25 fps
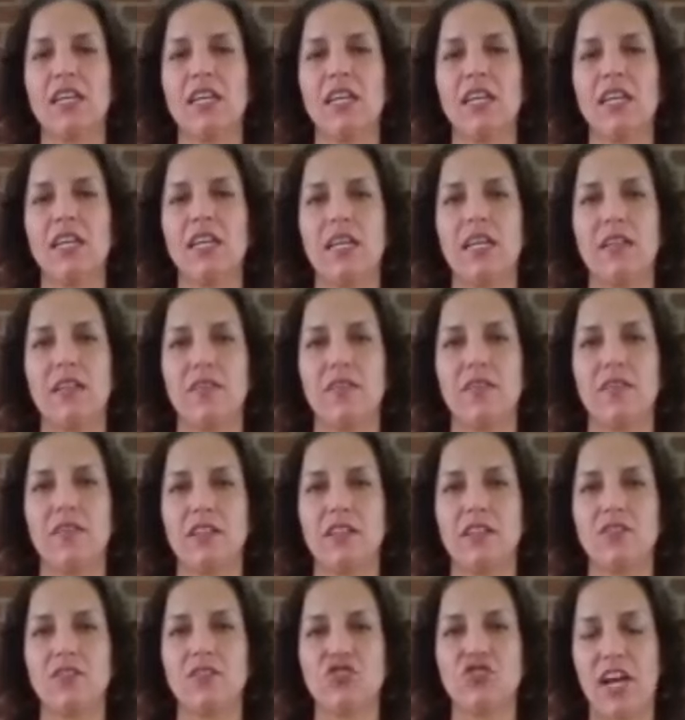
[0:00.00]
in
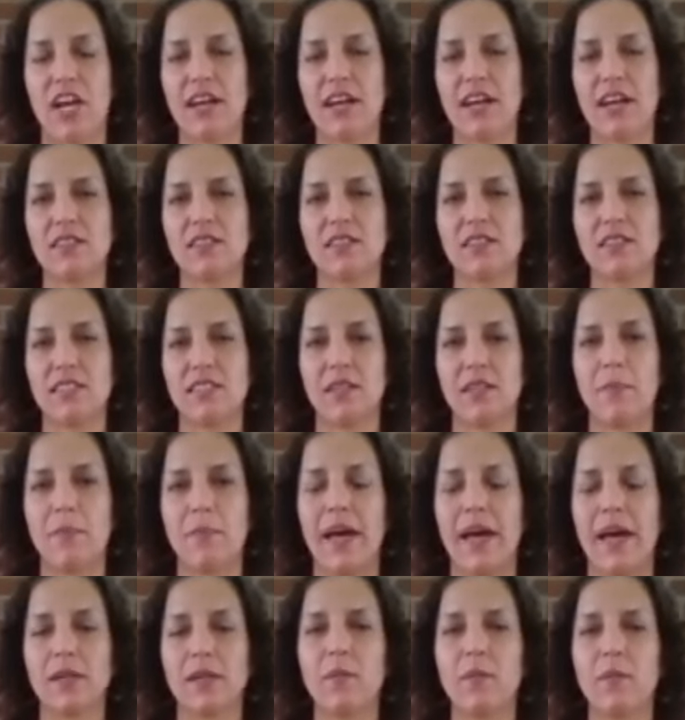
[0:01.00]
the chest, in the
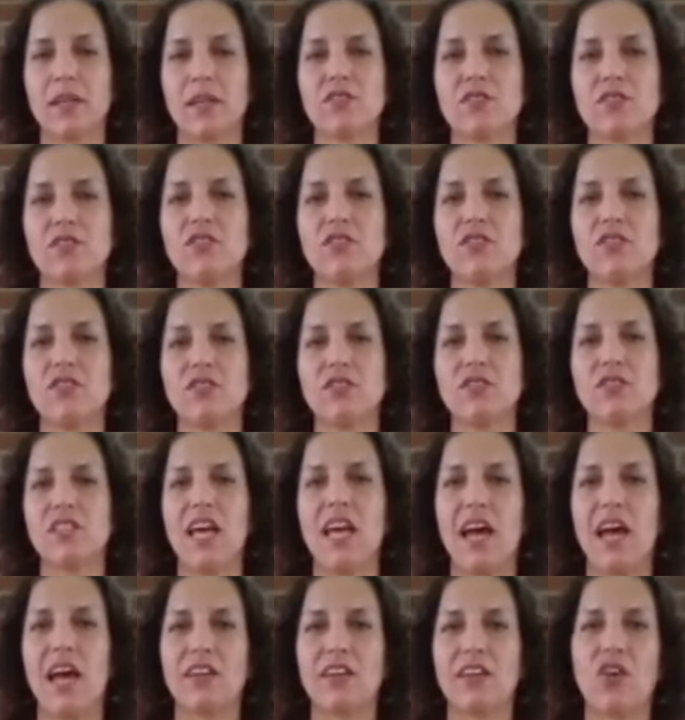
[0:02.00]
pec muscles,
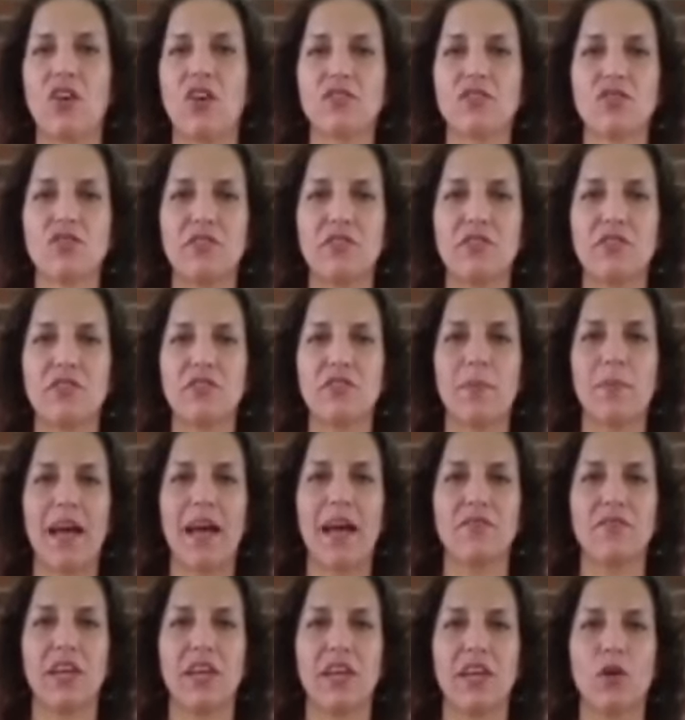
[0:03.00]
and also from
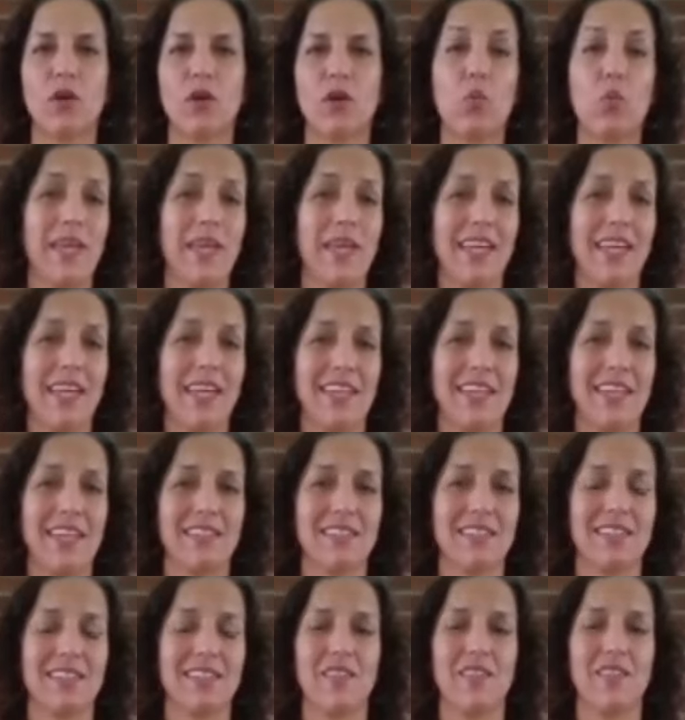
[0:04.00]
having
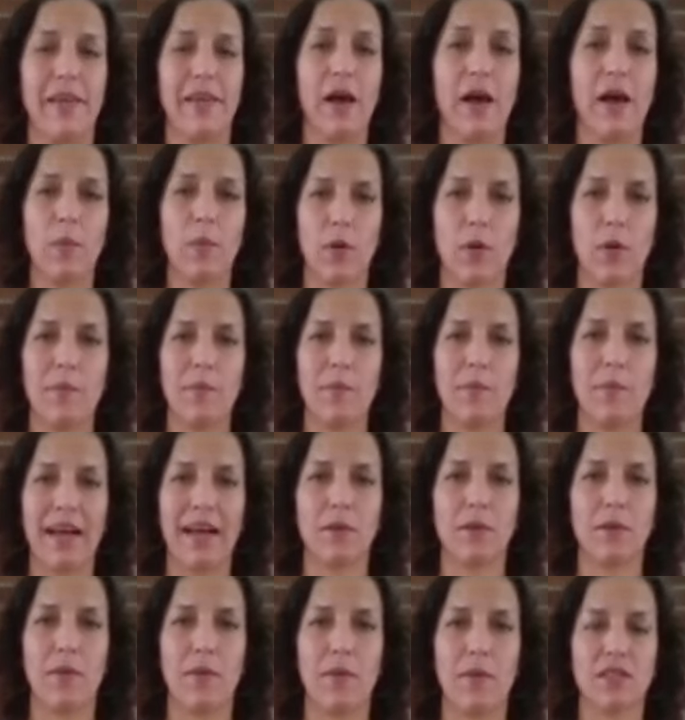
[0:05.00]
weakness in the upper back
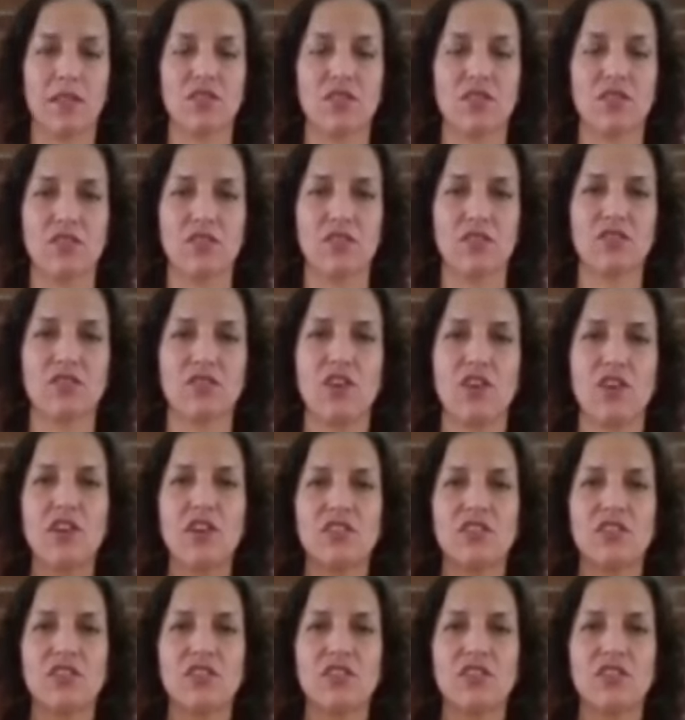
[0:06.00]
muscles.